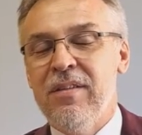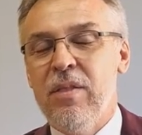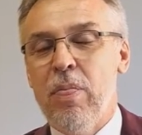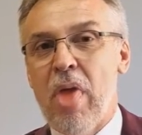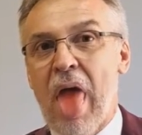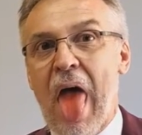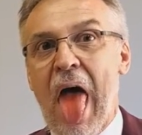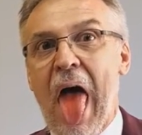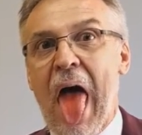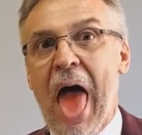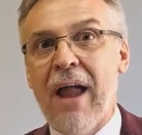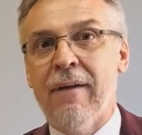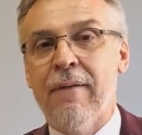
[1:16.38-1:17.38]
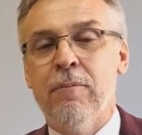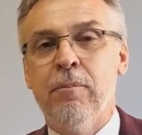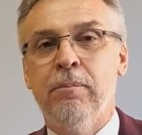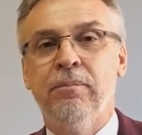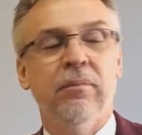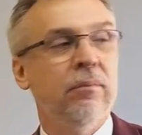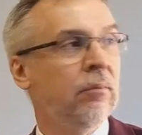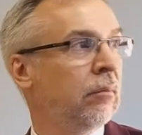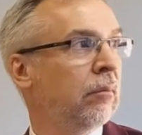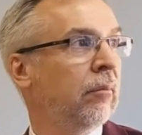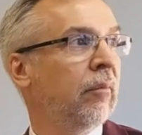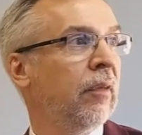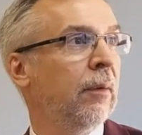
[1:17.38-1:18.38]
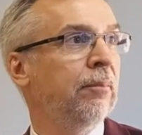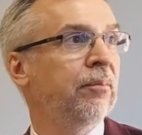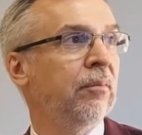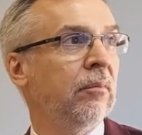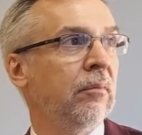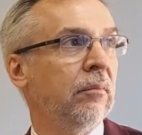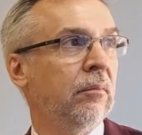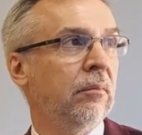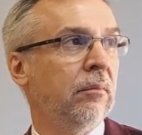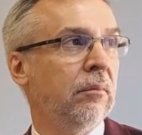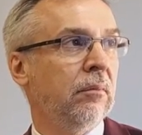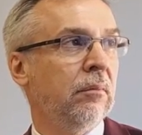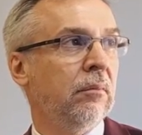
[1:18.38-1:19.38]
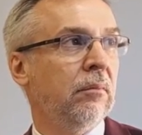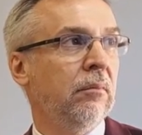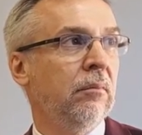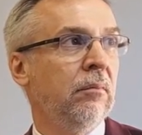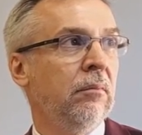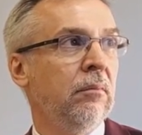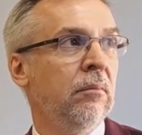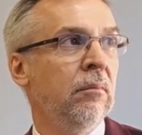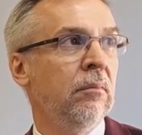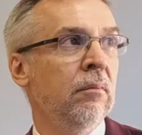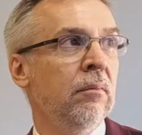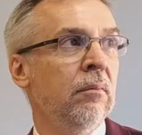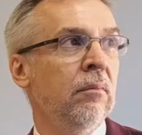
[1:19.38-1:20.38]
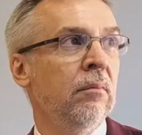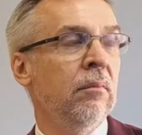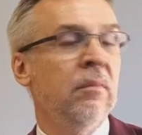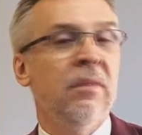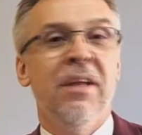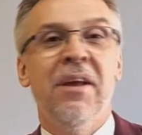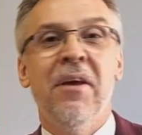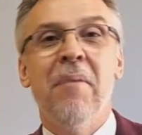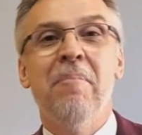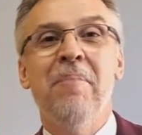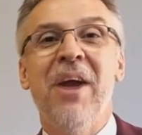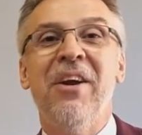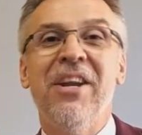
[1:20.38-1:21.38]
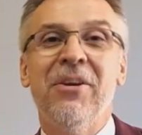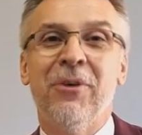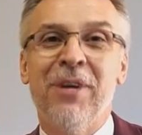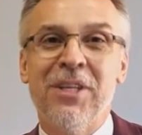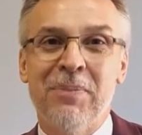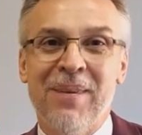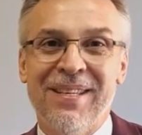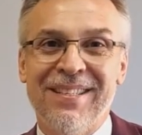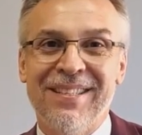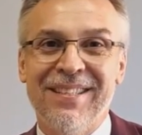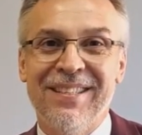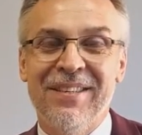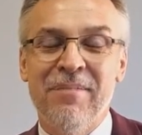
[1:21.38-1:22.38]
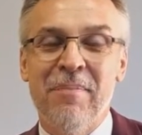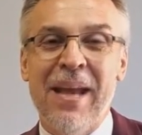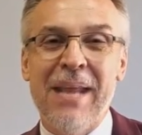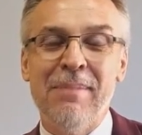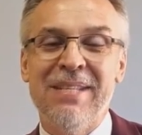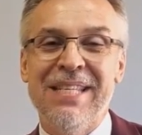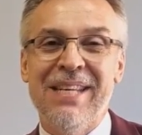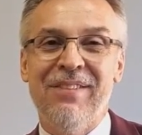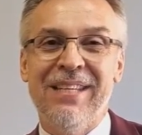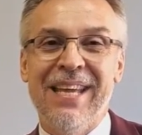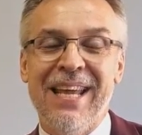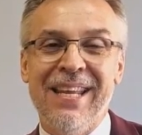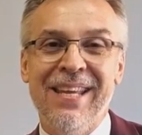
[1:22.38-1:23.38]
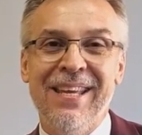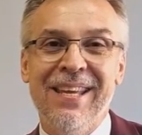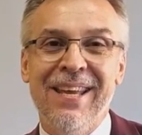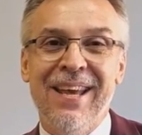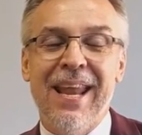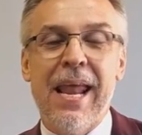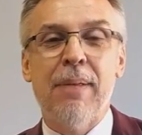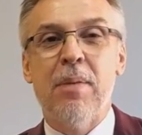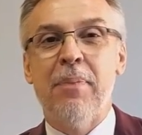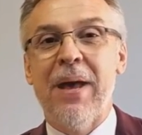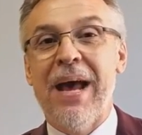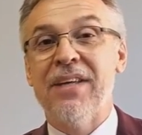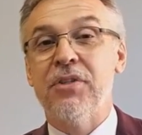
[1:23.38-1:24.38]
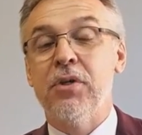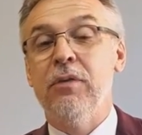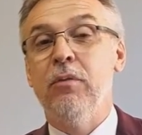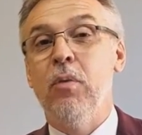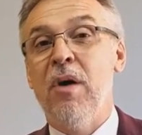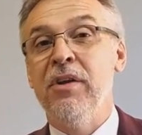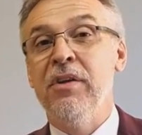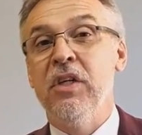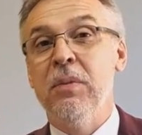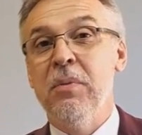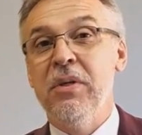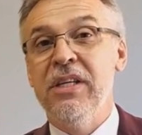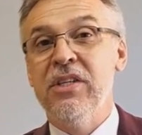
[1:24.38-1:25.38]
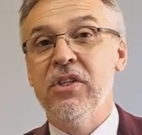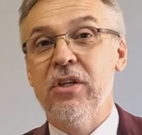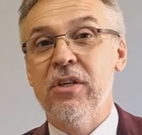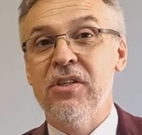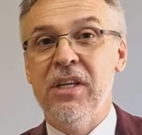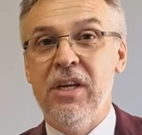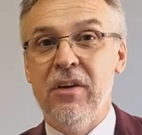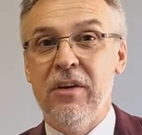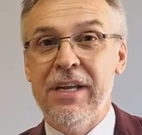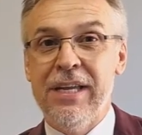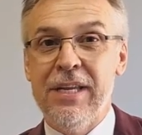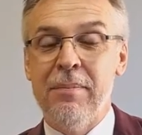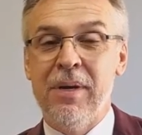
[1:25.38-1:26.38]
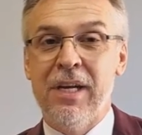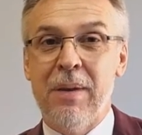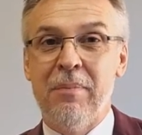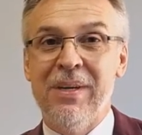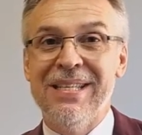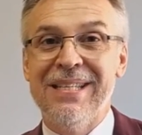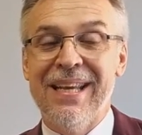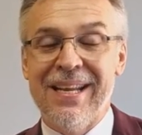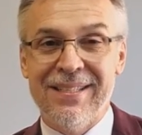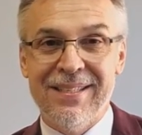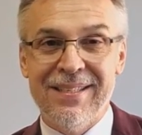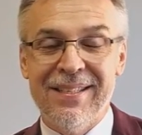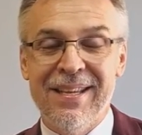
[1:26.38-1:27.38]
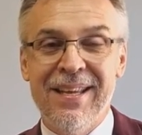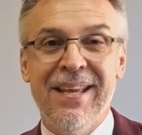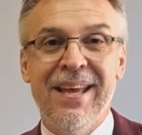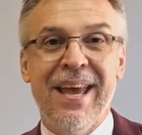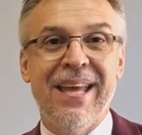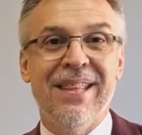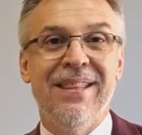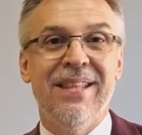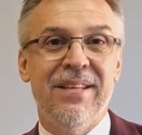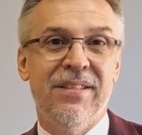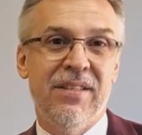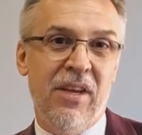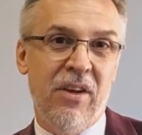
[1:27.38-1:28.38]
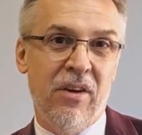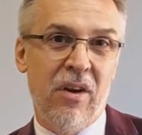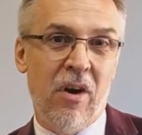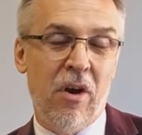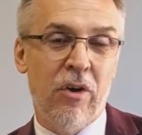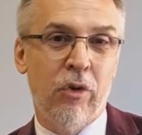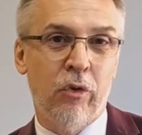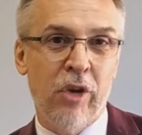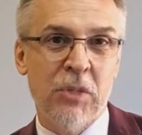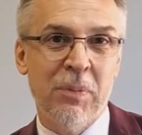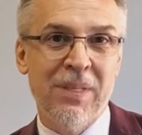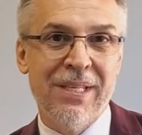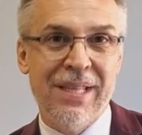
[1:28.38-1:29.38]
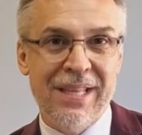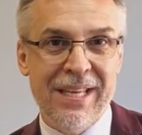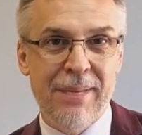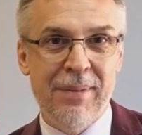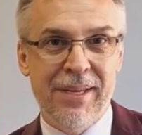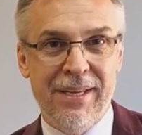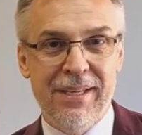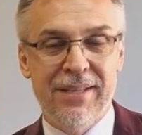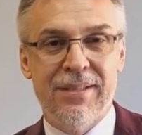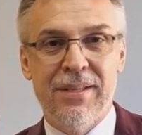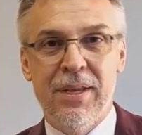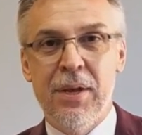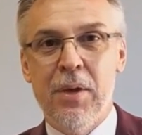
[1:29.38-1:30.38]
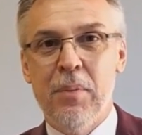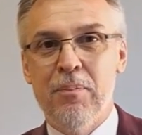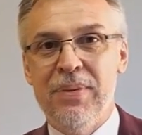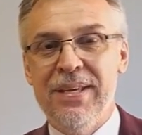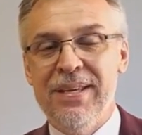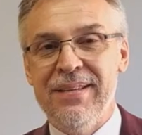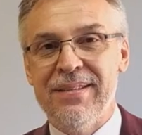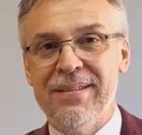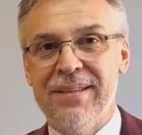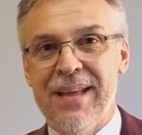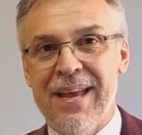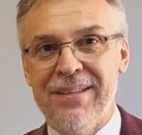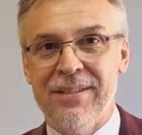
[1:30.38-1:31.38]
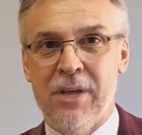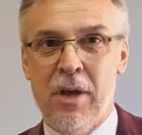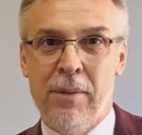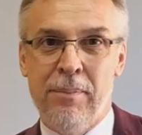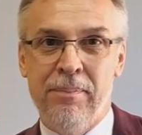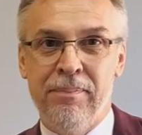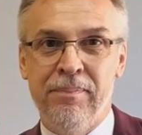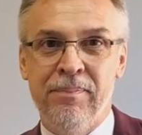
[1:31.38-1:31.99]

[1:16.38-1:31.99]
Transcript: Merry Christmas. My name is David Kenney, and I'm the pastor of Walden Community Church here in Montgomery, Texas, and this year, our Christmas theme is Peace Has Come.